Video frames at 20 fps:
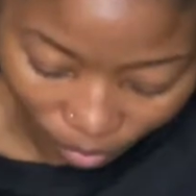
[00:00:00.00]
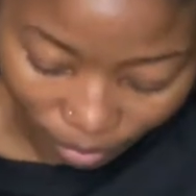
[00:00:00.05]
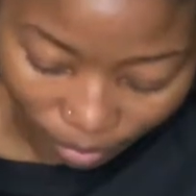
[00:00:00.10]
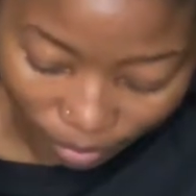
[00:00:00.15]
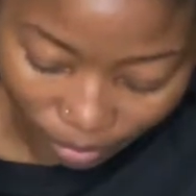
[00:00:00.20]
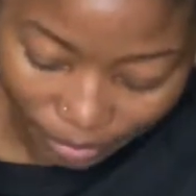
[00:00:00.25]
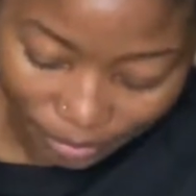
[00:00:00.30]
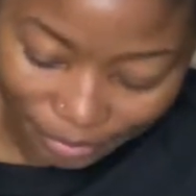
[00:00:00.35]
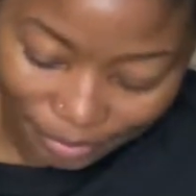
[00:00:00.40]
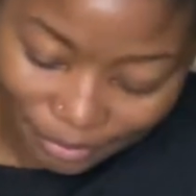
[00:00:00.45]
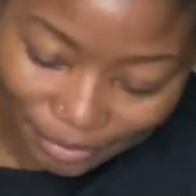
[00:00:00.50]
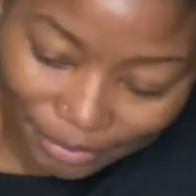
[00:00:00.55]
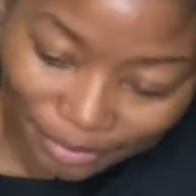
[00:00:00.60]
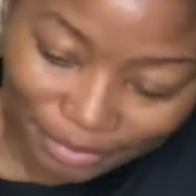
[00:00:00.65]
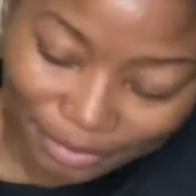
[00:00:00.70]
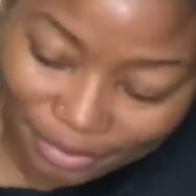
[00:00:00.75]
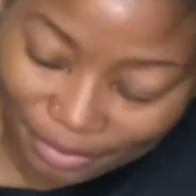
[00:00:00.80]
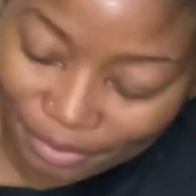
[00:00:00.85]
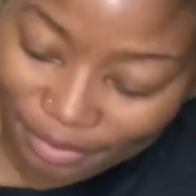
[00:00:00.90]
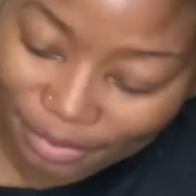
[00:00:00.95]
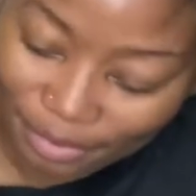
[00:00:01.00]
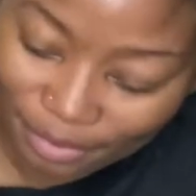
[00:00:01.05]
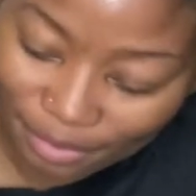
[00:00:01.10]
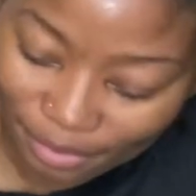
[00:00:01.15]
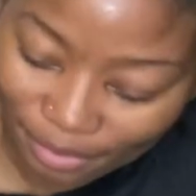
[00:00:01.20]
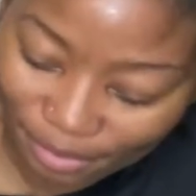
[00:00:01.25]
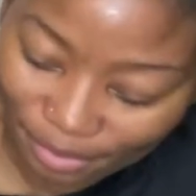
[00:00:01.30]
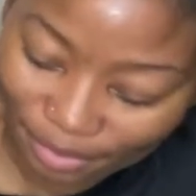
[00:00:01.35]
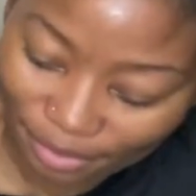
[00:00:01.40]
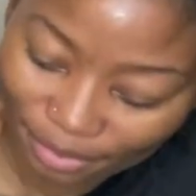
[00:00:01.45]

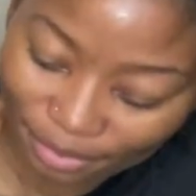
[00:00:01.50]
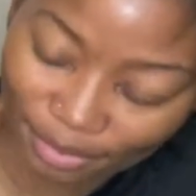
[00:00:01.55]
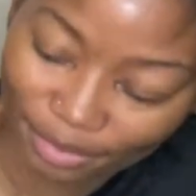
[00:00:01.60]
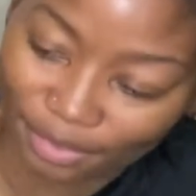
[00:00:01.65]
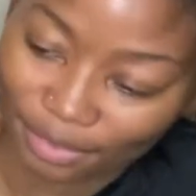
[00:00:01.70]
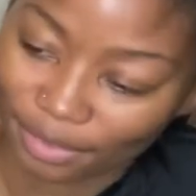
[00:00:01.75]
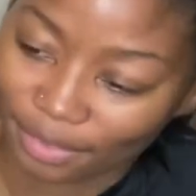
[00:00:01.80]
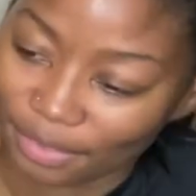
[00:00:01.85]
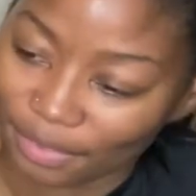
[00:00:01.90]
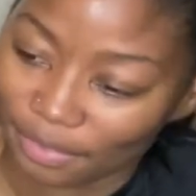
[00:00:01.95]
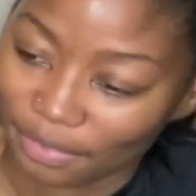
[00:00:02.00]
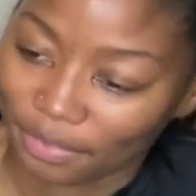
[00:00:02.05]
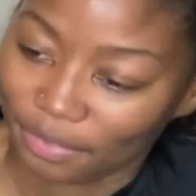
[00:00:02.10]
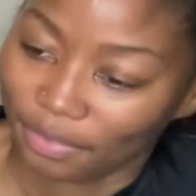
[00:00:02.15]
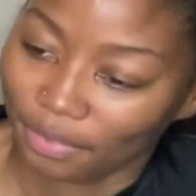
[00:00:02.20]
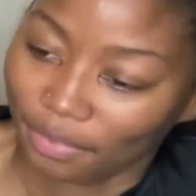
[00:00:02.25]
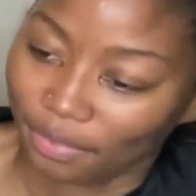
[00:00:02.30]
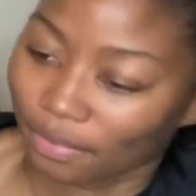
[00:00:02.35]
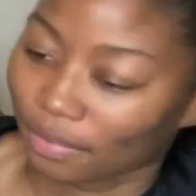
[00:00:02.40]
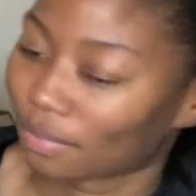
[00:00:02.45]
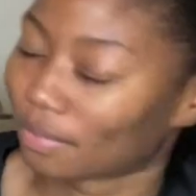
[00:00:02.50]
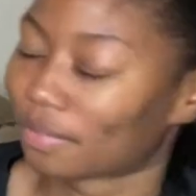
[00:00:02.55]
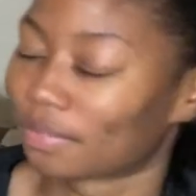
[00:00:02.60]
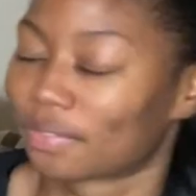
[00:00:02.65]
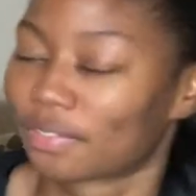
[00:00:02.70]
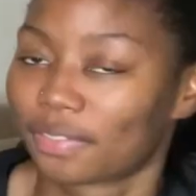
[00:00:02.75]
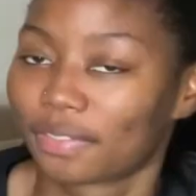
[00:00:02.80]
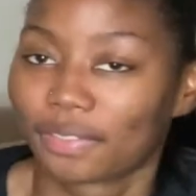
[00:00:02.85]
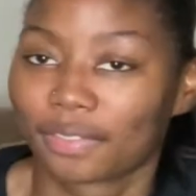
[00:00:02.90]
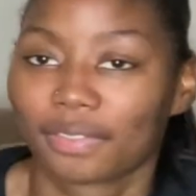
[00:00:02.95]

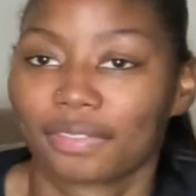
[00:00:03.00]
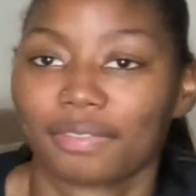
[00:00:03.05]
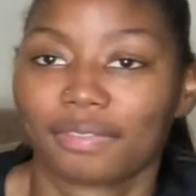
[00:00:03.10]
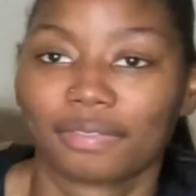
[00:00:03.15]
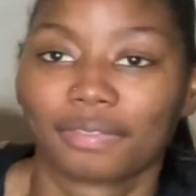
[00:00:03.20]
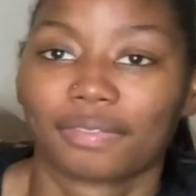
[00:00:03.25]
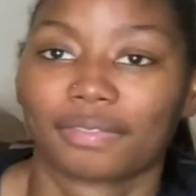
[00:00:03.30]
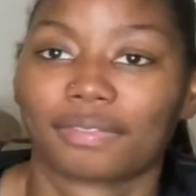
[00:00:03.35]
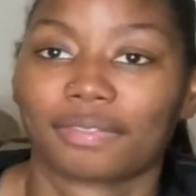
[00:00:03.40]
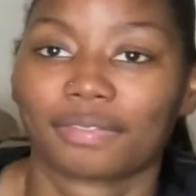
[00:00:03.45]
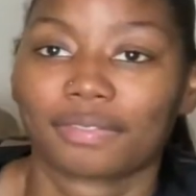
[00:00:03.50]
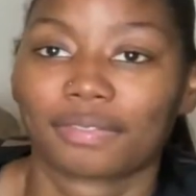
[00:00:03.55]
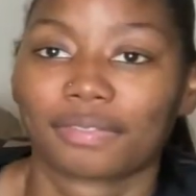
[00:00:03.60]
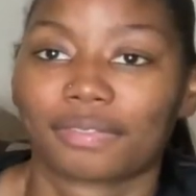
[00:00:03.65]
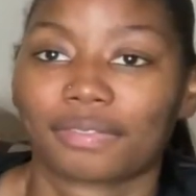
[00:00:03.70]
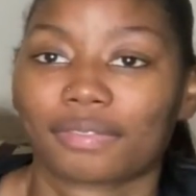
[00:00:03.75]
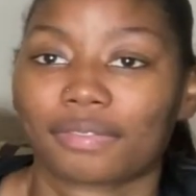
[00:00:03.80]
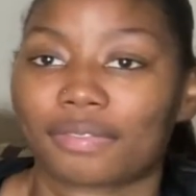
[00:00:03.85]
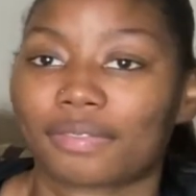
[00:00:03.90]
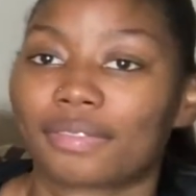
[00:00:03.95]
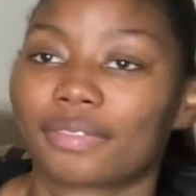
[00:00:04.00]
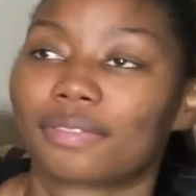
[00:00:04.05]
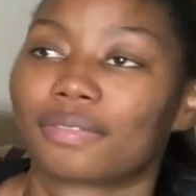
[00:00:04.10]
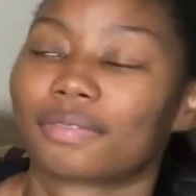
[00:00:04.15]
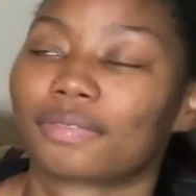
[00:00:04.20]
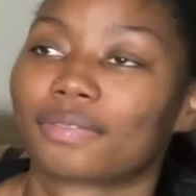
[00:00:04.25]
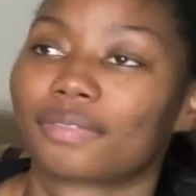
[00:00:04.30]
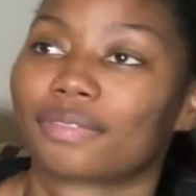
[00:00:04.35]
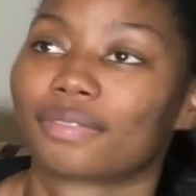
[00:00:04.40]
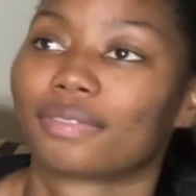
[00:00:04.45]

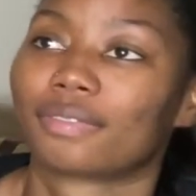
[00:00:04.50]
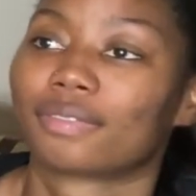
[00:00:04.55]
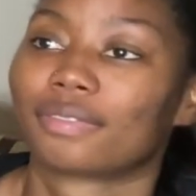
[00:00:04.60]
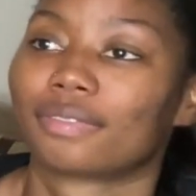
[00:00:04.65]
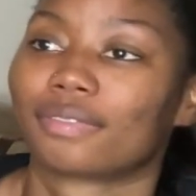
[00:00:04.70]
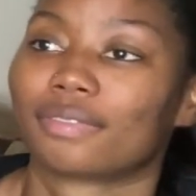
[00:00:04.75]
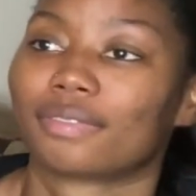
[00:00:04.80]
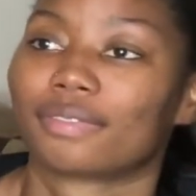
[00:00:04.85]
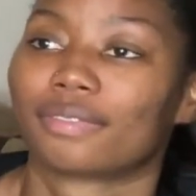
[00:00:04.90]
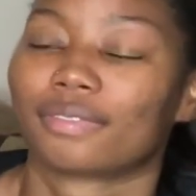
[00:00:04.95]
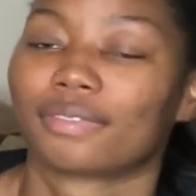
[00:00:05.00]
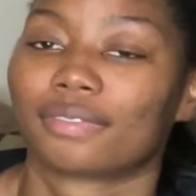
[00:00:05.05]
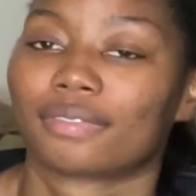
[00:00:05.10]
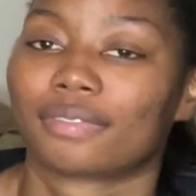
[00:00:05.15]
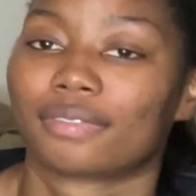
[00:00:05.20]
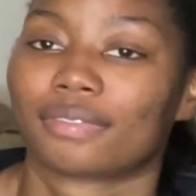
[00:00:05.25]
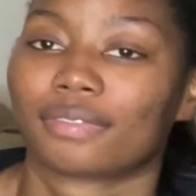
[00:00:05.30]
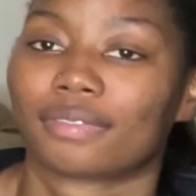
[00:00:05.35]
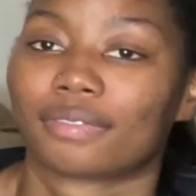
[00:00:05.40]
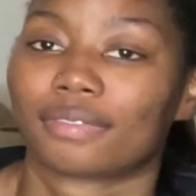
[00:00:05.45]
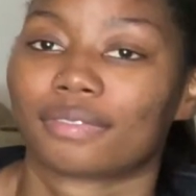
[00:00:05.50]
No words are spoken by the person on screen.